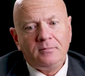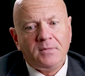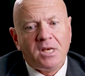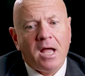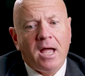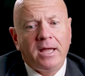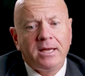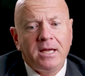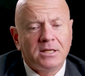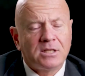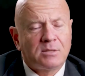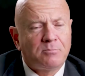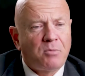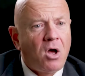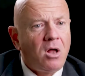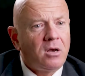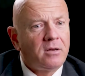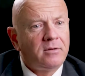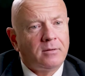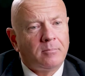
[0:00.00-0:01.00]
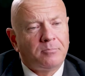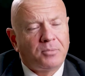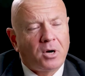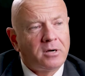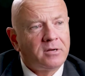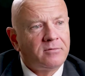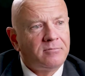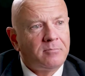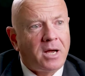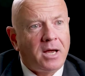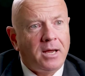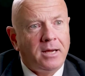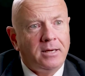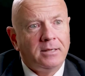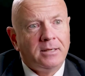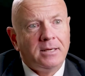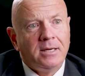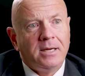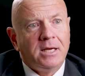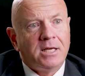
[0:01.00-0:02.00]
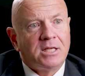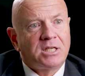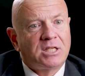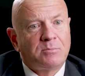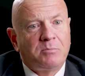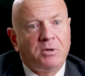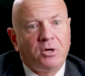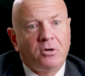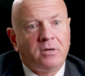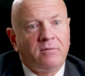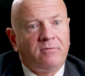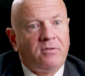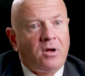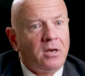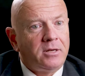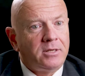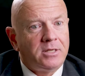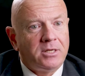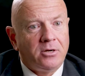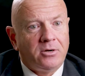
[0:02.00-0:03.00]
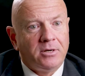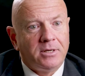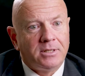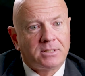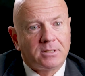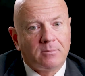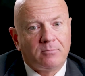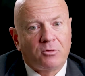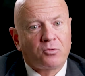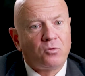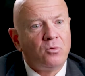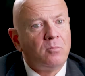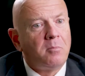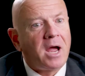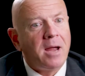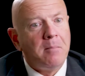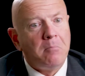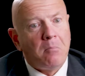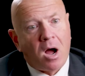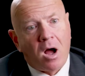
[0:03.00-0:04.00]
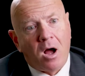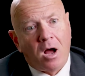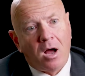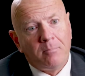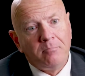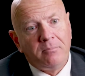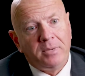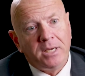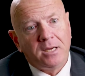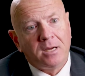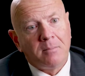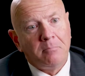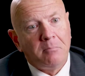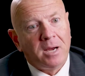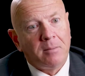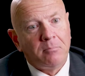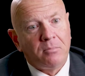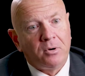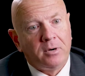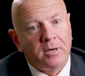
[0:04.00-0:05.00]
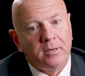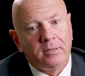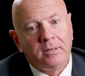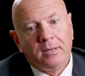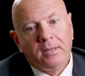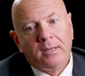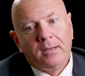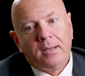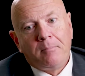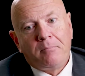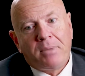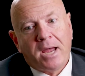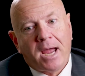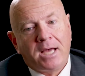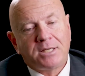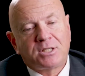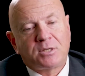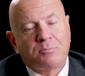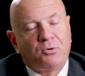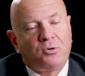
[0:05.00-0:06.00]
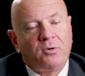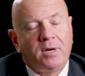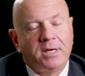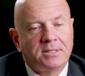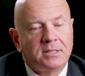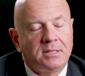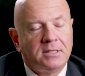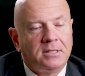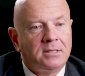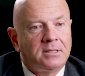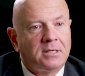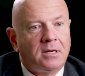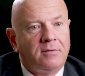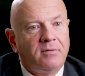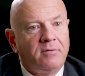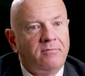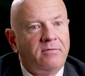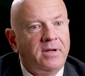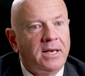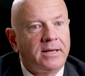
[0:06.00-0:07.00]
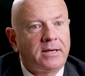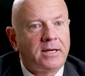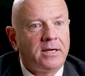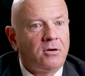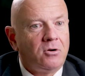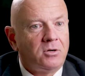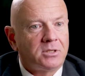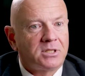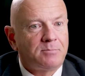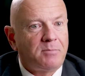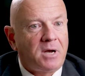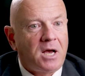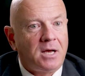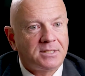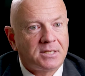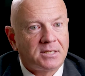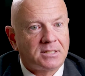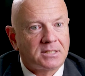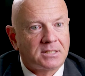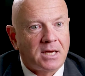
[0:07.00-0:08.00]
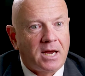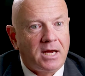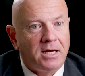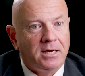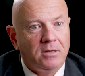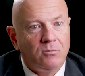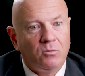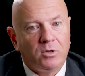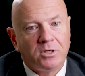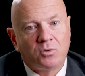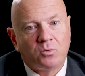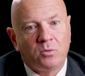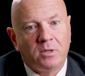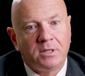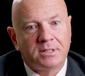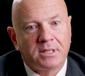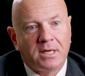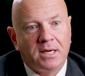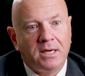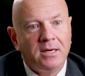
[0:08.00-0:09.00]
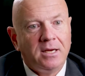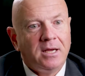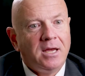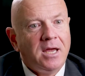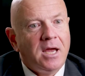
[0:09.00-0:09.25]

I guess part of my spirit of volunteerism through my mom being a member and past president of the Velika Gospa Society, which was a